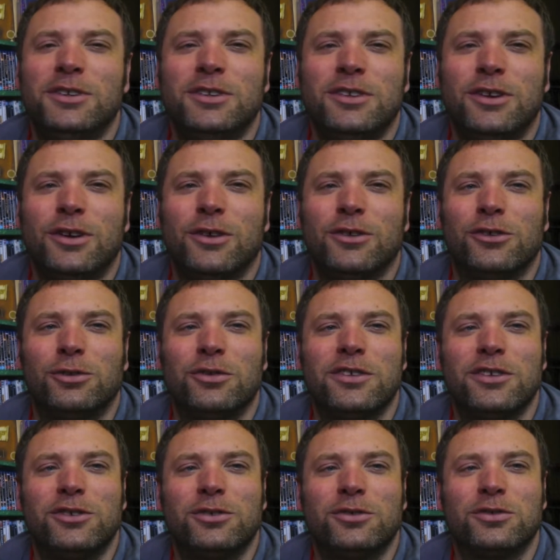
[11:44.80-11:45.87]
you got sort of
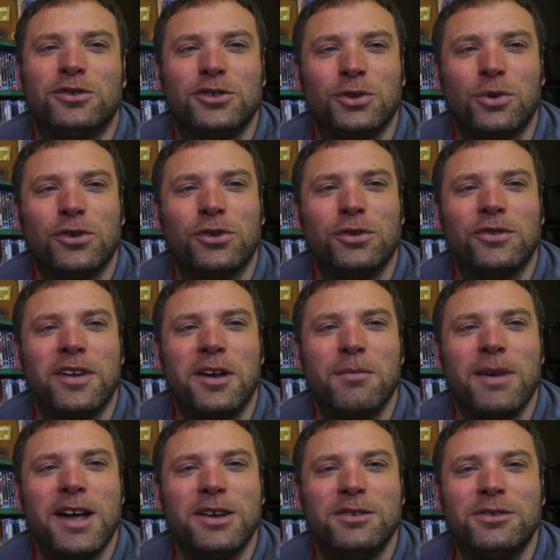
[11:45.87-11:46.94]
these sort of short sort of
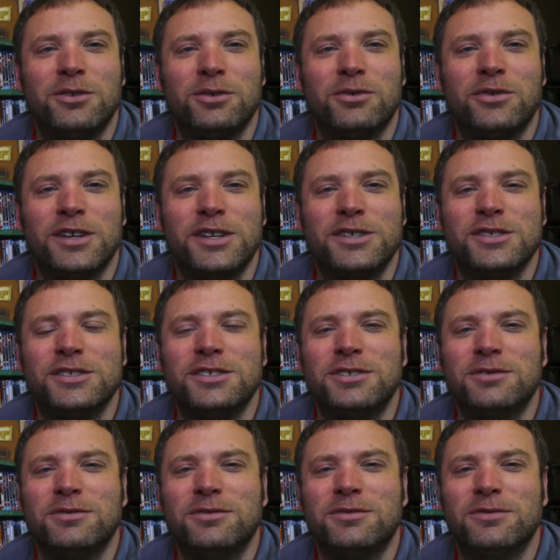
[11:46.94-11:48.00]
animated sort of features
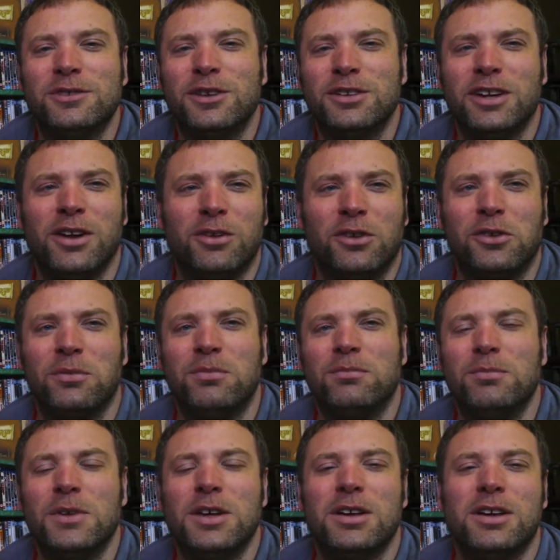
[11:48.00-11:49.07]
of, lots of
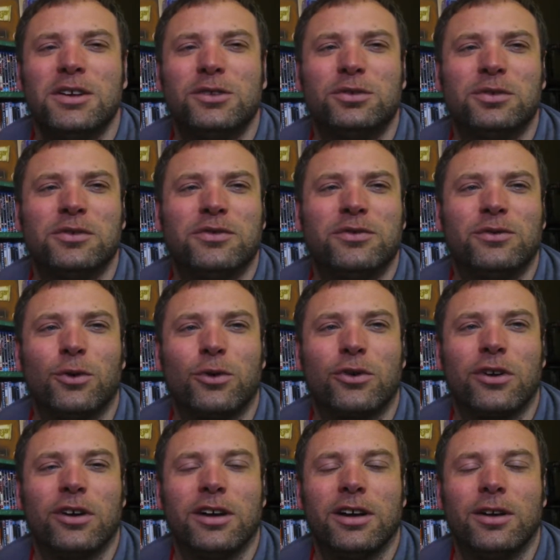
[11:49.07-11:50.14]
sort of
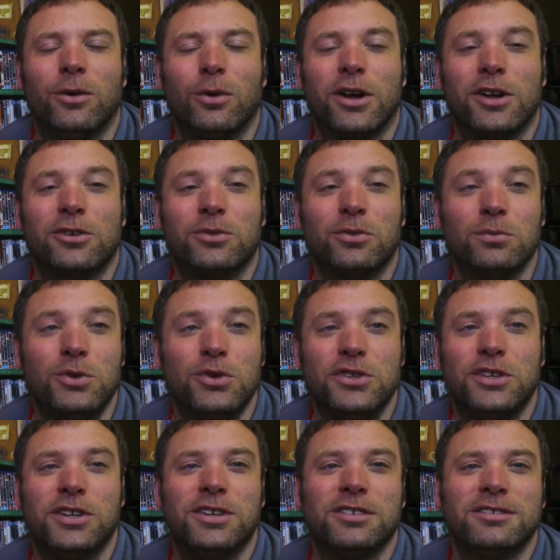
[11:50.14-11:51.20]
orchestral
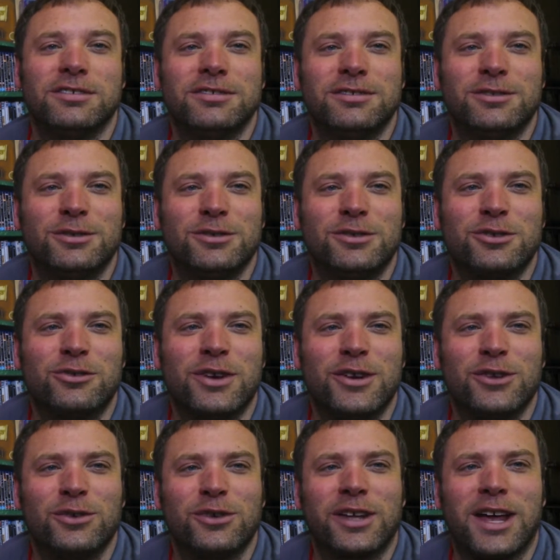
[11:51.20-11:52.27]
music and sort of great
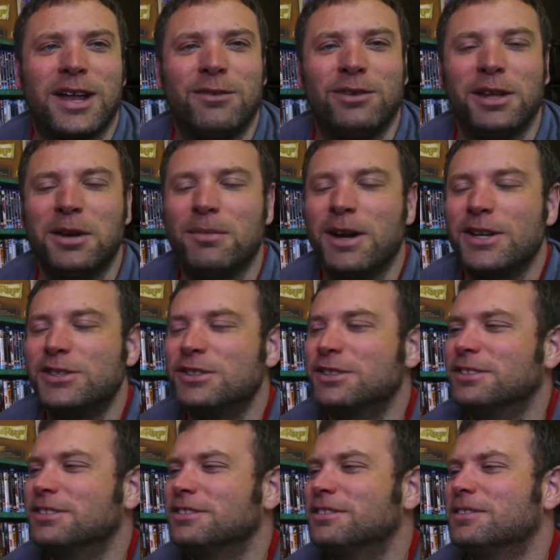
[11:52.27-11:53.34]
sort of colourful
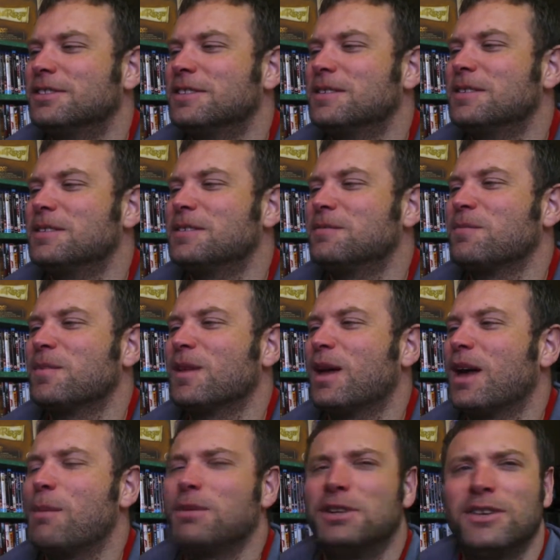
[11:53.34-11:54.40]
animation, and
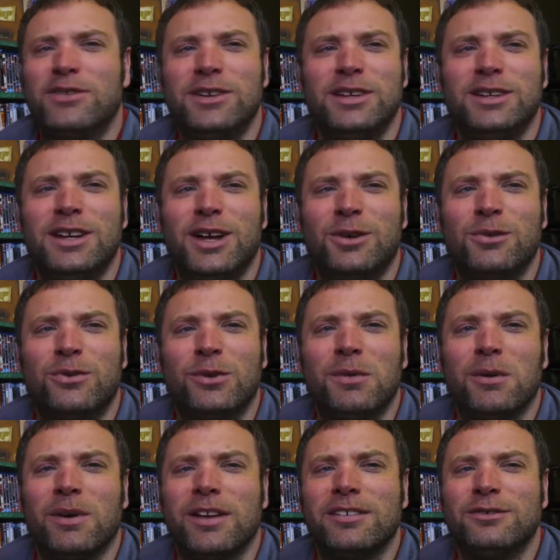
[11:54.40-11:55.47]
but definitely good film,
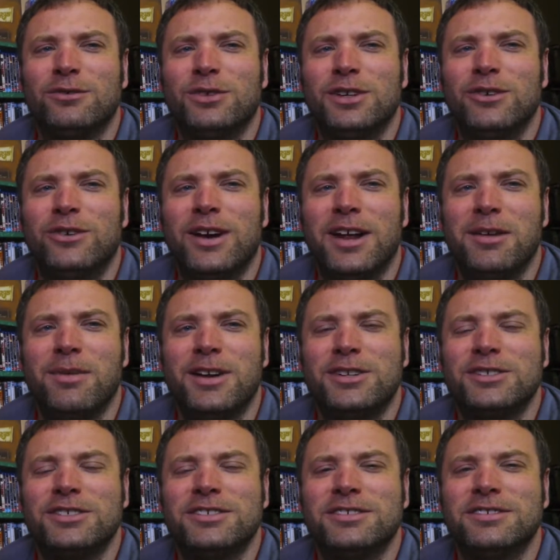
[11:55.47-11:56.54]
that one. Really great
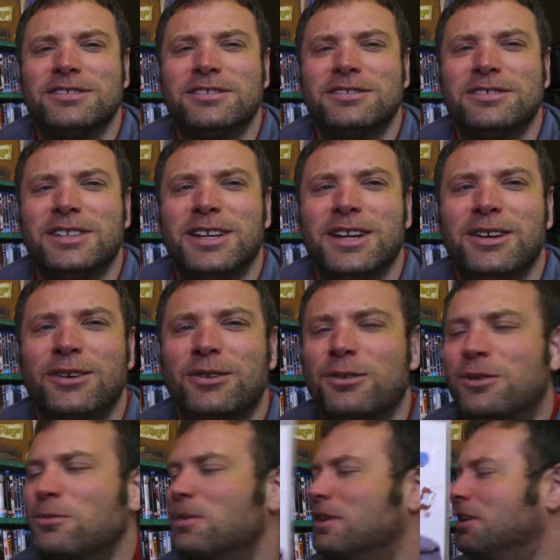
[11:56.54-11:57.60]
animation, and
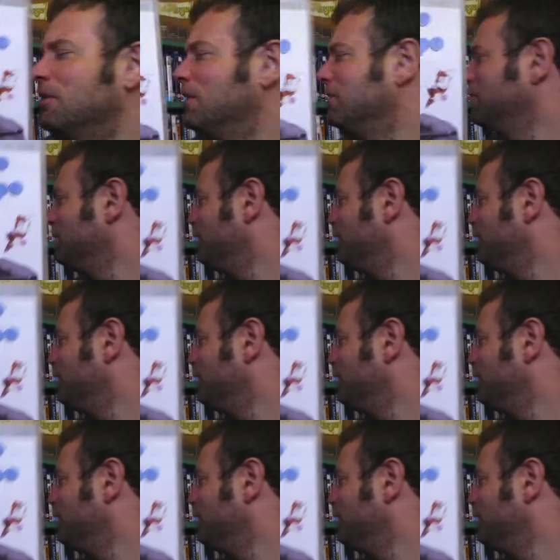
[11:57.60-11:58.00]
good one, that one.